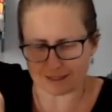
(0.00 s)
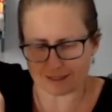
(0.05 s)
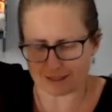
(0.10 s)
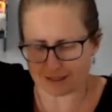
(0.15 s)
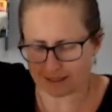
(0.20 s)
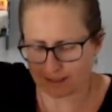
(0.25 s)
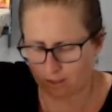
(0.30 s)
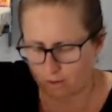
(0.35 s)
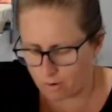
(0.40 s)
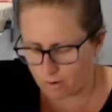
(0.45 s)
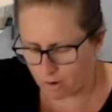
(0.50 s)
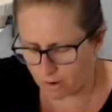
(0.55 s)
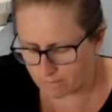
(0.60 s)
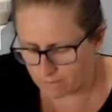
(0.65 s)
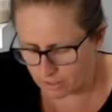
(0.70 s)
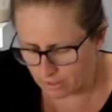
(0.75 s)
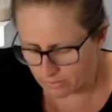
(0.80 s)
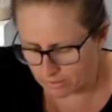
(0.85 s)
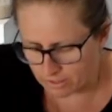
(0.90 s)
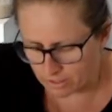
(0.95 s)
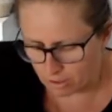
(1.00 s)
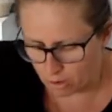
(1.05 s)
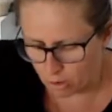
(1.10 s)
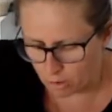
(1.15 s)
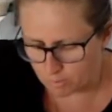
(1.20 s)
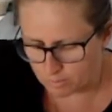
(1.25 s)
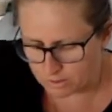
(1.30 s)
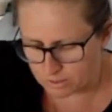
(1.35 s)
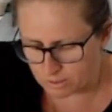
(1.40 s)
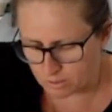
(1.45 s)
So I'm going the
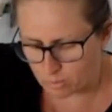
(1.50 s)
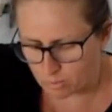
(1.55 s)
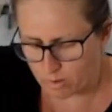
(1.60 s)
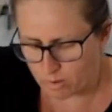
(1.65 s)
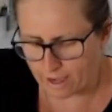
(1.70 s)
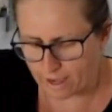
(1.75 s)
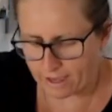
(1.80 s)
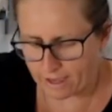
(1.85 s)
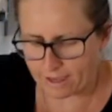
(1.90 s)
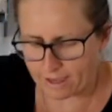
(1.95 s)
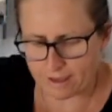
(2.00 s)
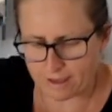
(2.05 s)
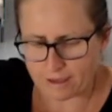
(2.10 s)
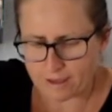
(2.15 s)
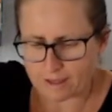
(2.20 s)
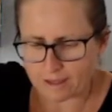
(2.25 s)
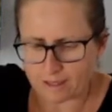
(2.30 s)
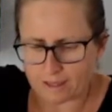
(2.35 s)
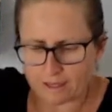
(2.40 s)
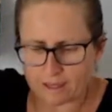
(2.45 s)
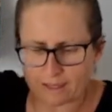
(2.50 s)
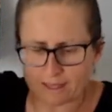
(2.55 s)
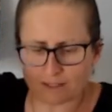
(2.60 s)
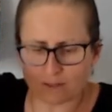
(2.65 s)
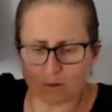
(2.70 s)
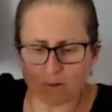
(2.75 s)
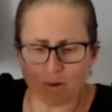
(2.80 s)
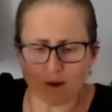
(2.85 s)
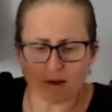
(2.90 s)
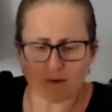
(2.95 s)
opposite way. It is
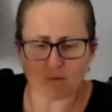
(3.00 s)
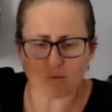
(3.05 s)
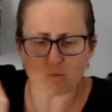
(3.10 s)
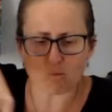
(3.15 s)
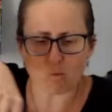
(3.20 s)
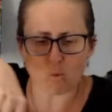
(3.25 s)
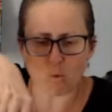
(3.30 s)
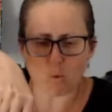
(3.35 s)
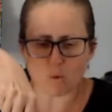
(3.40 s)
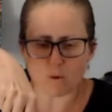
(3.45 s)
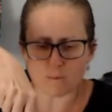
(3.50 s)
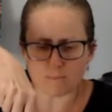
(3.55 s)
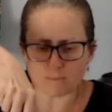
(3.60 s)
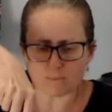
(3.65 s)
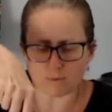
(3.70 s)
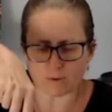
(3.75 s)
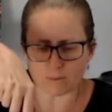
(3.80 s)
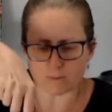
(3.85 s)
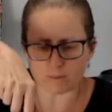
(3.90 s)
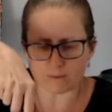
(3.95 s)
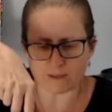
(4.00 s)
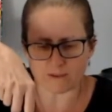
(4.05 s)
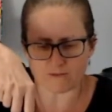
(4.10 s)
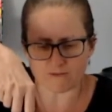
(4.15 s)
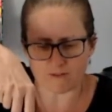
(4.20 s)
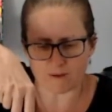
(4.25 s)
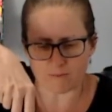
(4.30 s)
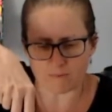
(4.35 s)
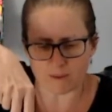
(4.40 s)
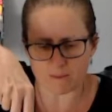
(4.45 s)
quite warm, probably
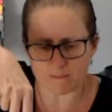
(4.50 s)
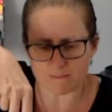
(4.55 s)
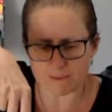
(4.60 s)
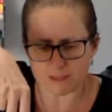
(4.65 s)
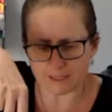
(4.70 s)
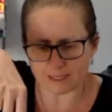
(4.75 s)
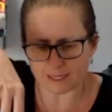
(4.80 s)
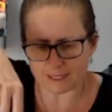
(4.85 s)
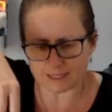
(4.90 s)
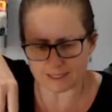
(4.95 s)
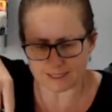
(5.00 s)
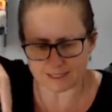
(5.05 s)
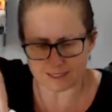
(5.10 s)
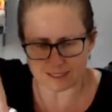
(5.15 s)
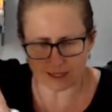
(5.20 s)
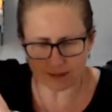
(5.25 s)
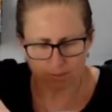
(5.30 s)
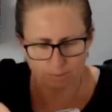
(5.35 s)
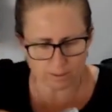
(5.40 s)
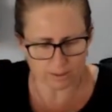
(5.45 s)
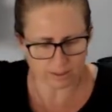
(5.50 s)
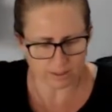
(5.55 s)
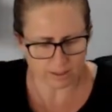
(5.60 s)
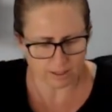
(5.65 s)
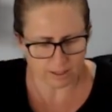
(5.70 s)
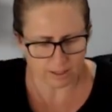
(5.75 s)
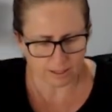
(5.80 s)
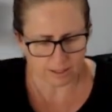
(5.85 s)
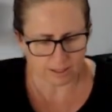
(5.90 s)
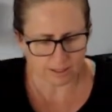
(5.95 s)
from the milling step.
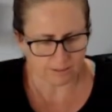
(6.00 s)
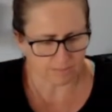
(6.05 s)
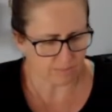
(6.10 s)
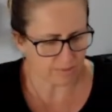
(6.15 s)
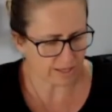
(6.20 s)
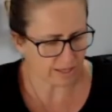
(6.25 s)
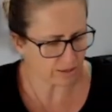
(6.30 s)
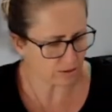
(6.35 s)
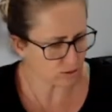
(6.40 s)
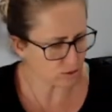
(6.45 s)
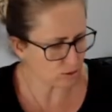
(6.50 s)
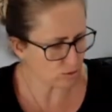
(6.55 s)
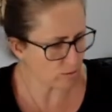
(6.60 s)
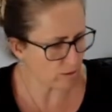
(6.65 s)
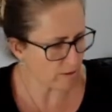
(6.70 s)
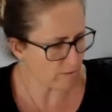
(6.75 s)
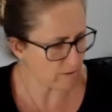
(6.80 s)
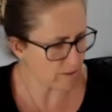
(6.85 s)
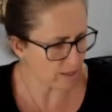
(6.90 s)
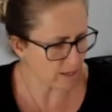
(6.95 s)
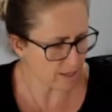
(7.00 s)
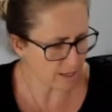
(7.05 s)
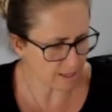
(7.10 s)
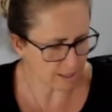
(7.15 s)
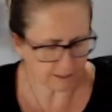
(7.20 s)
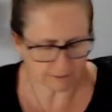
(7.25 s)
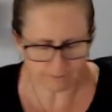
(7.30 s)
That'll do over there.